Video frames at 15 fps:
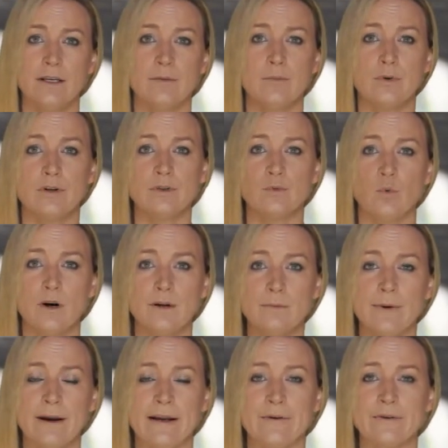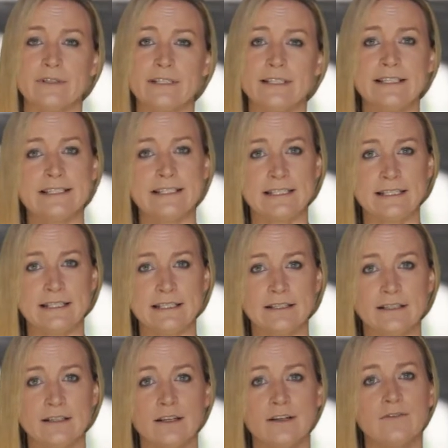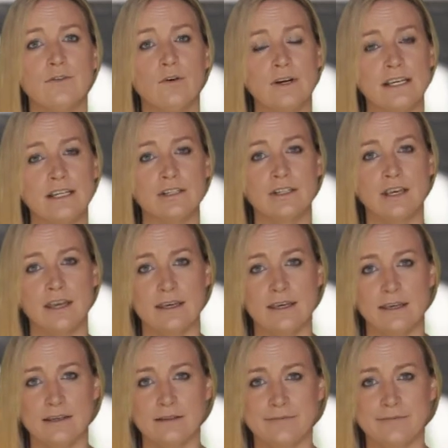because 1 pound is needed for each cake.